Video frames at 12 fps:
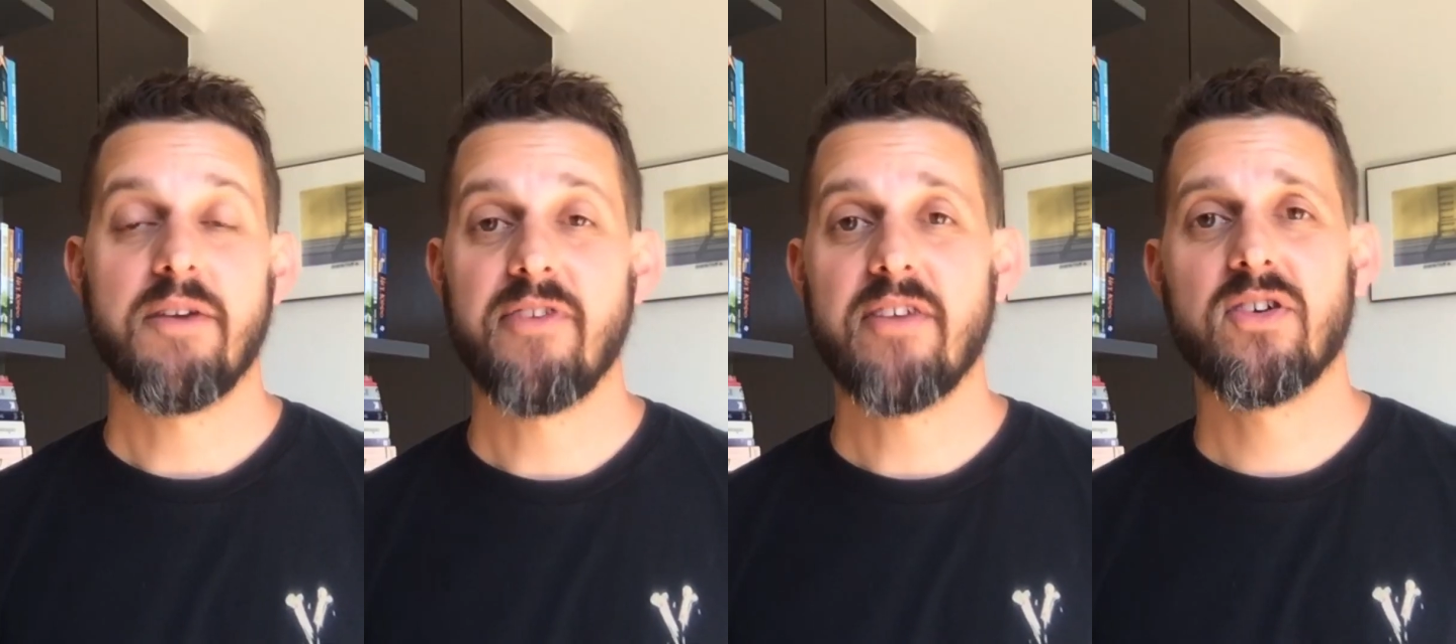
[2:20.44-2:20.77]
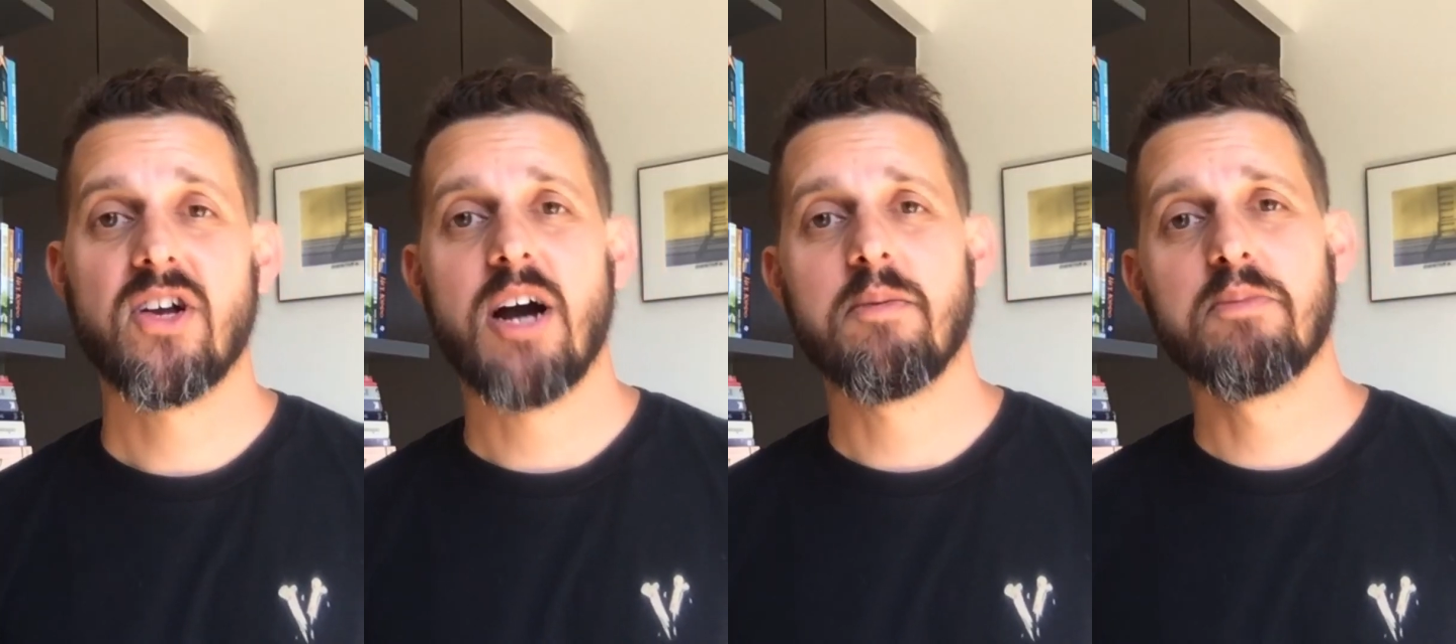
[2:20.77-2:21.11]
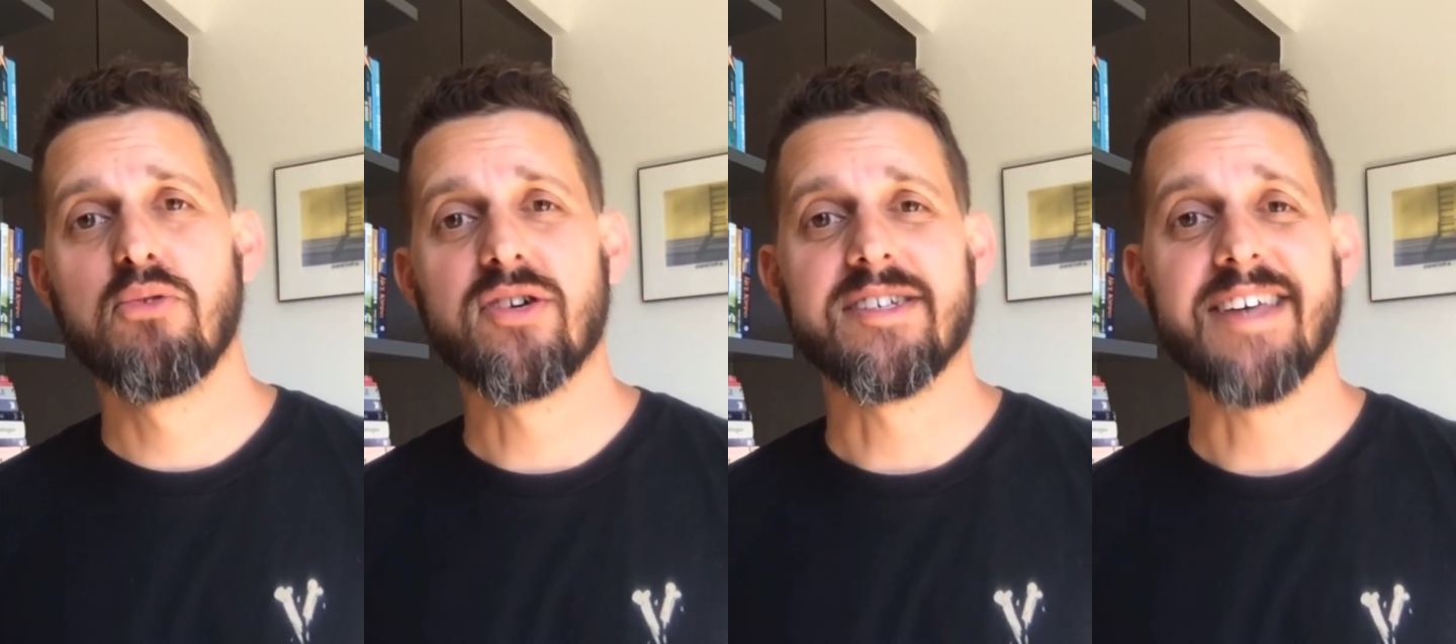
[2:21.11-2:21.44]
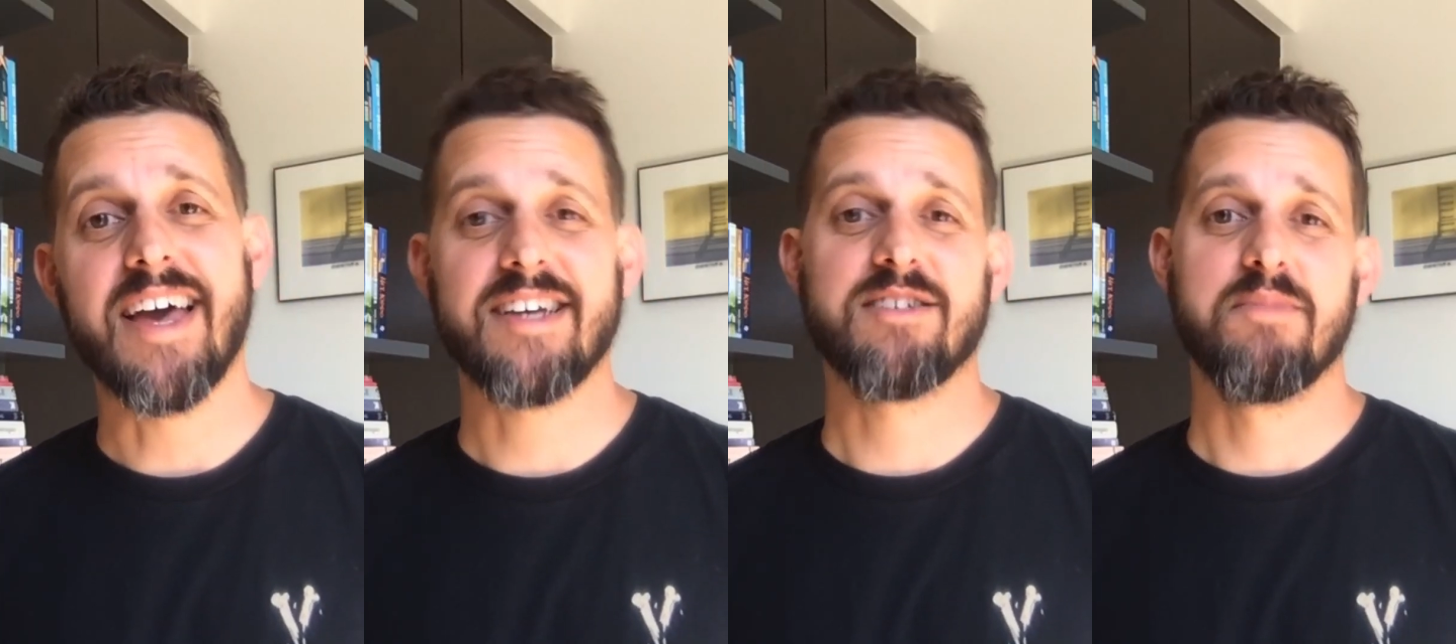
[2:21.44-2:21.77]
favorite comic book is
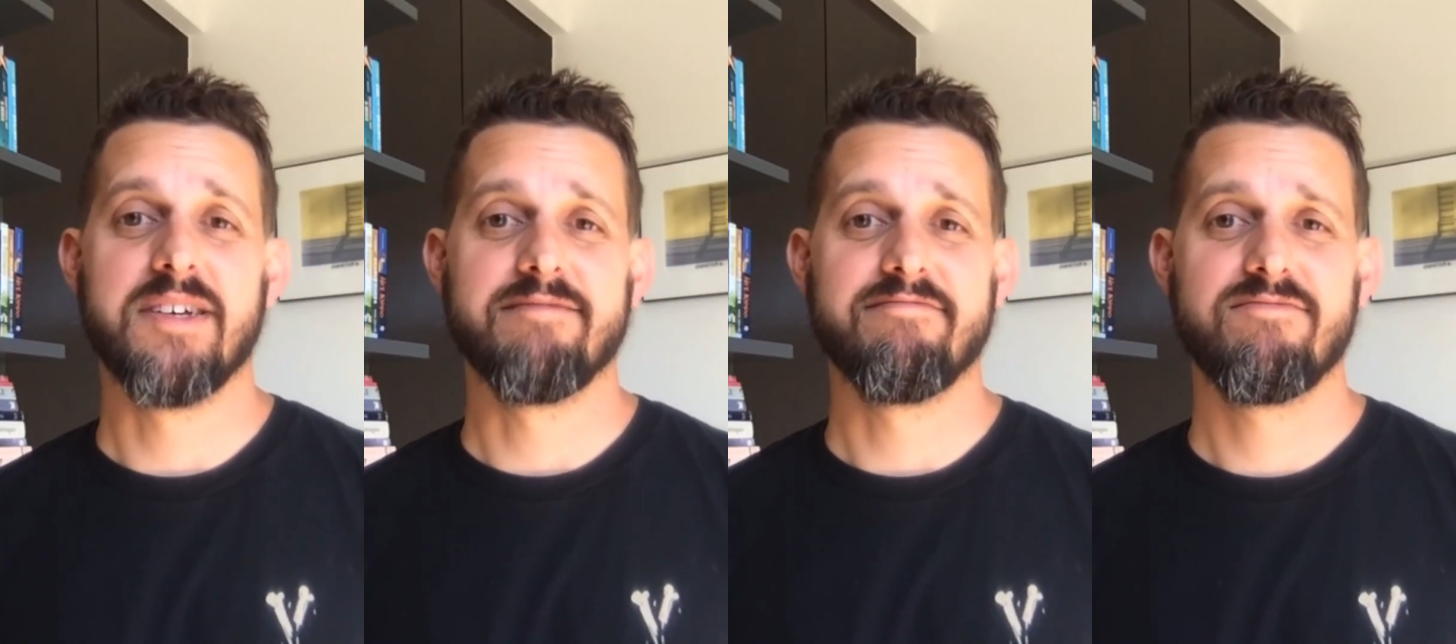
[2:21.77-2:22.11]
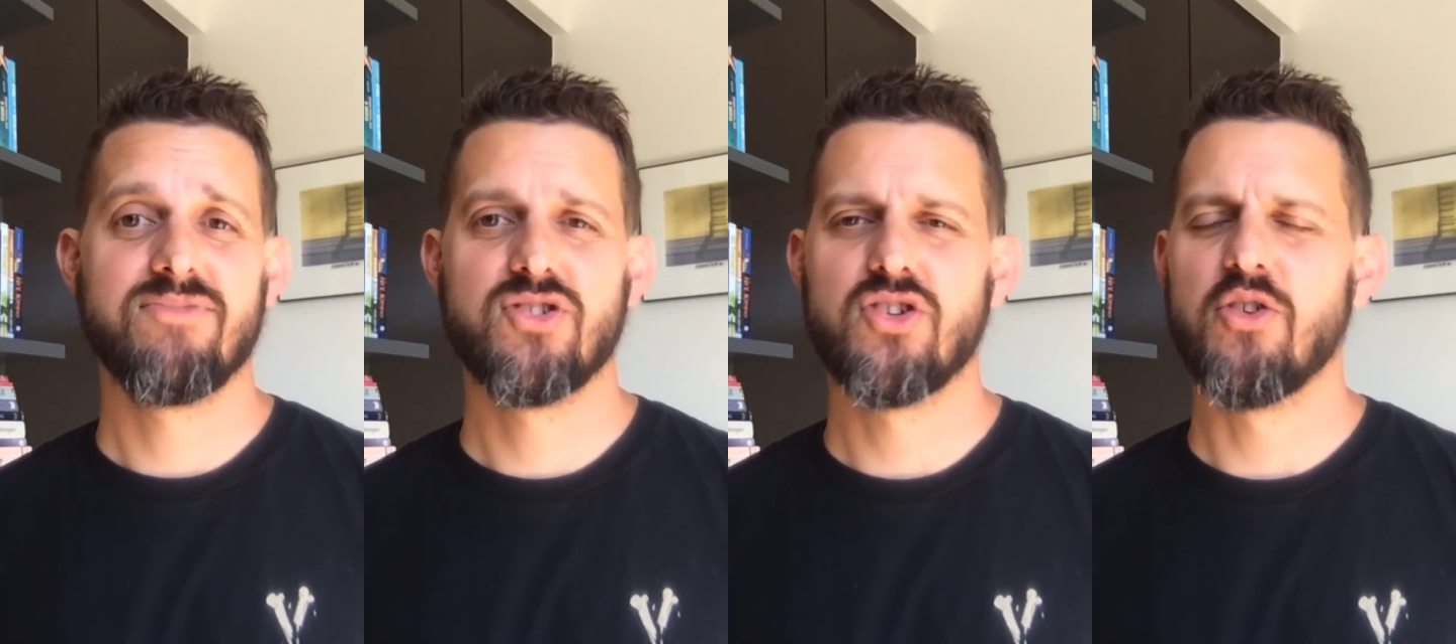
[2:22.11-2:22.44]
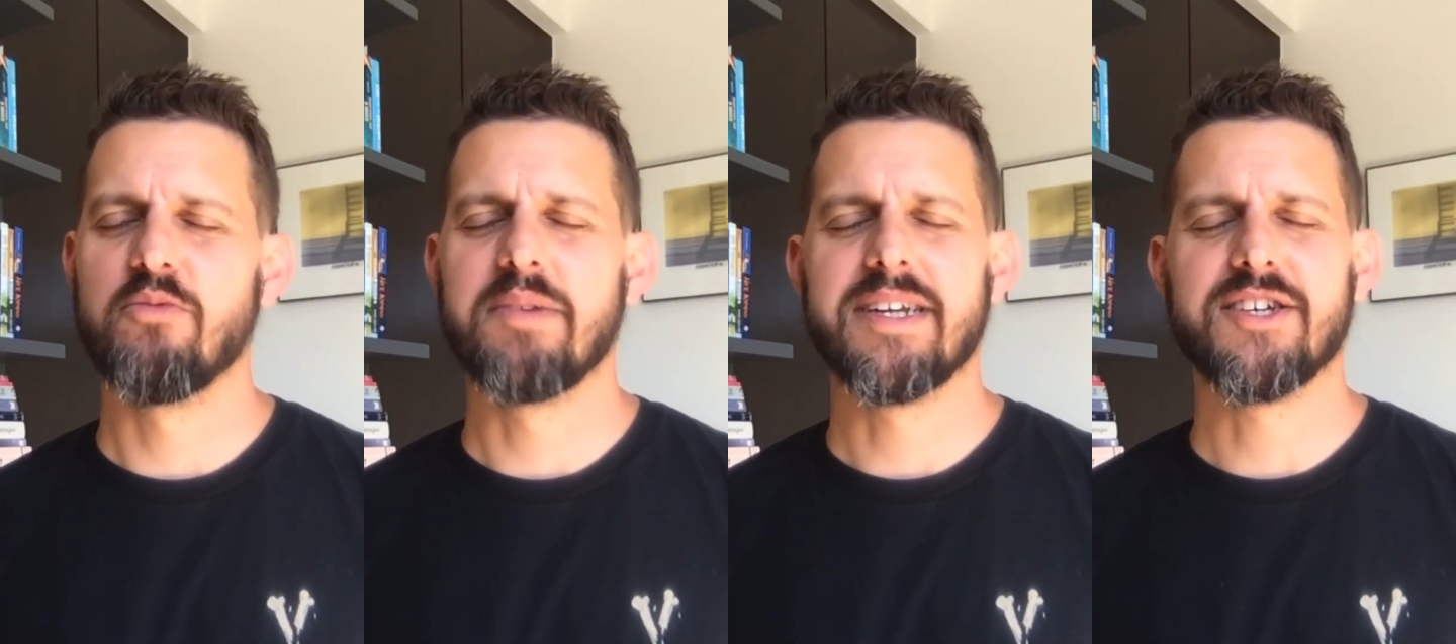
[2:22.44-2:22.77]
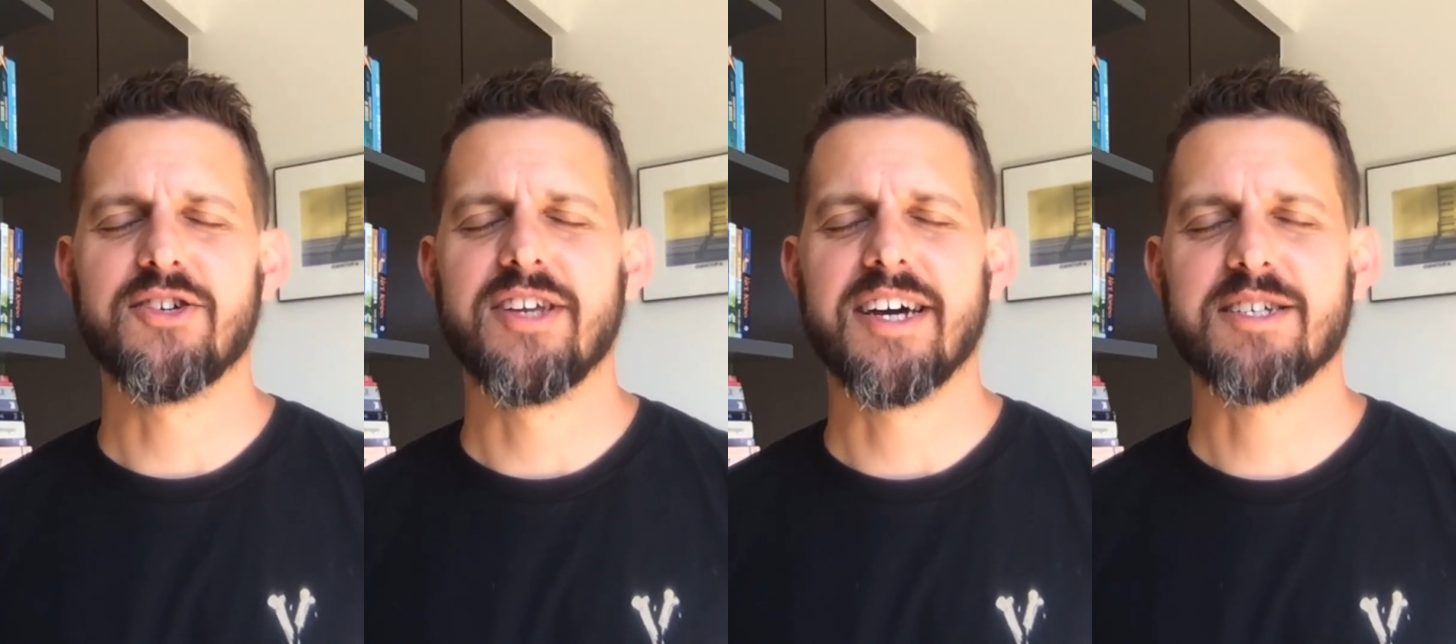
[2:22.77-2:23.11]
X-Men. So many
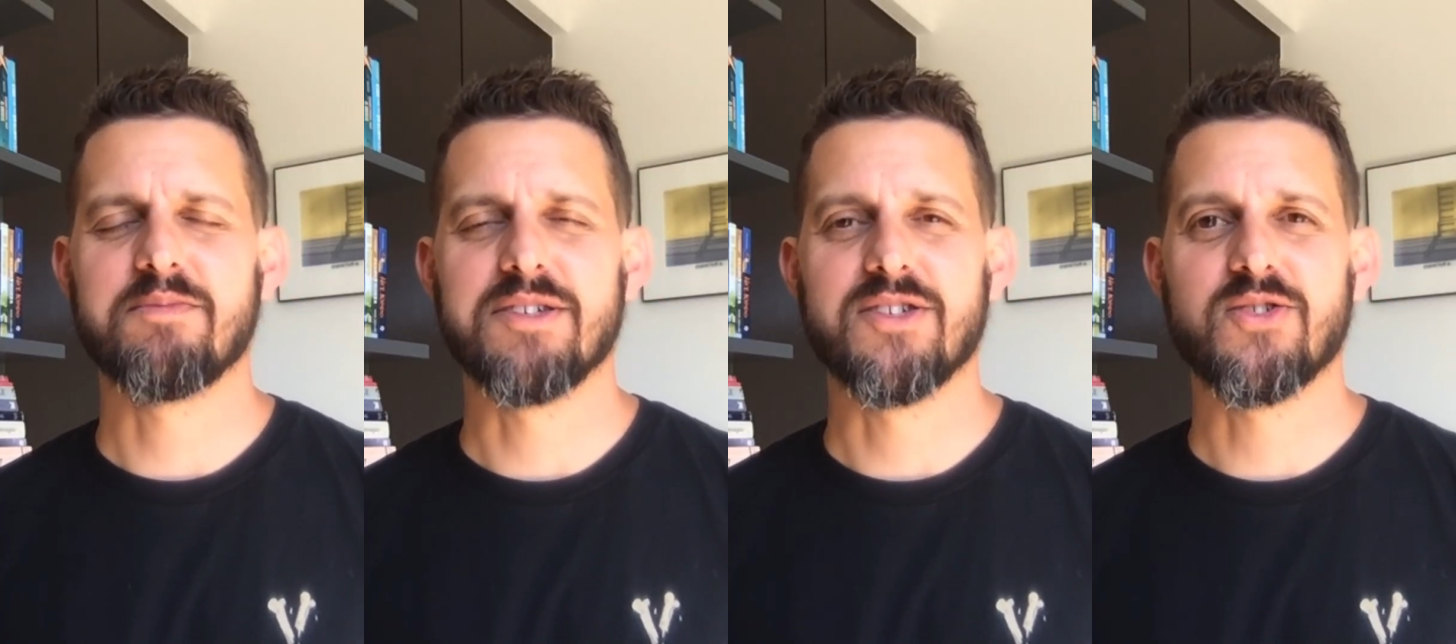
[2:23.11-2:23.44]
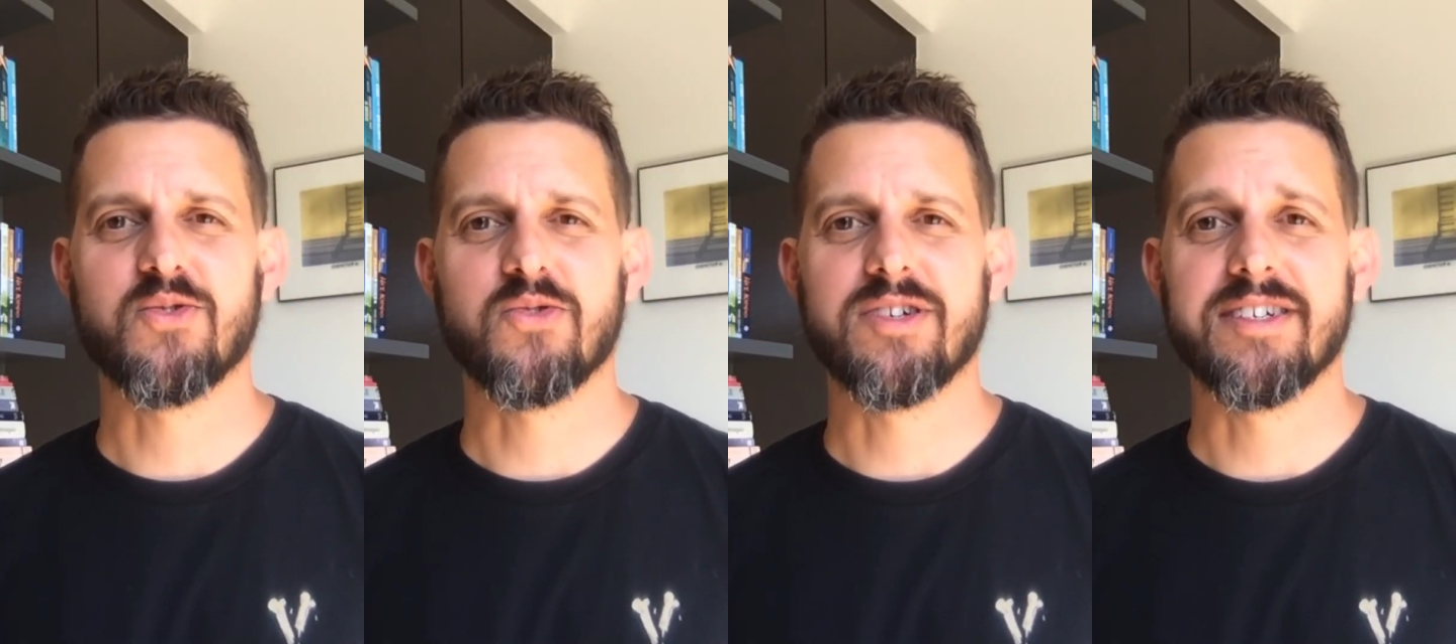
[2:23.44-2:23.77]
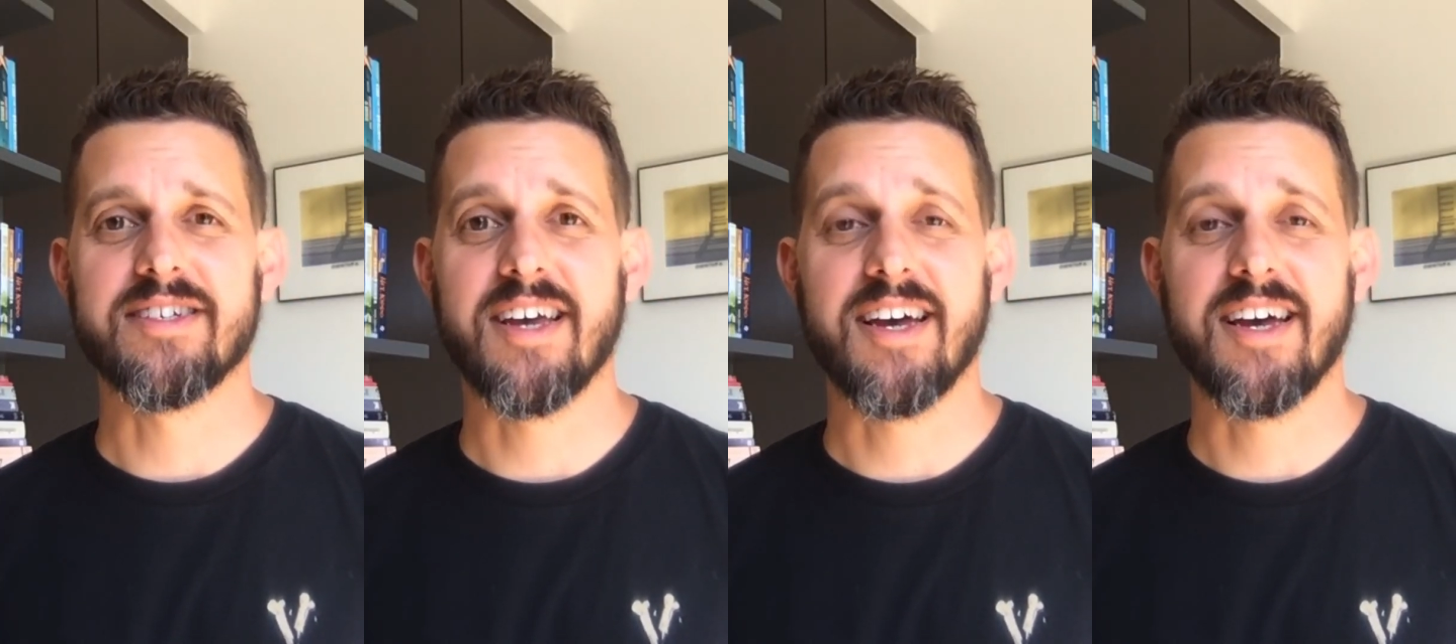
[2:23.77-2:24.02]
good X-Men stories,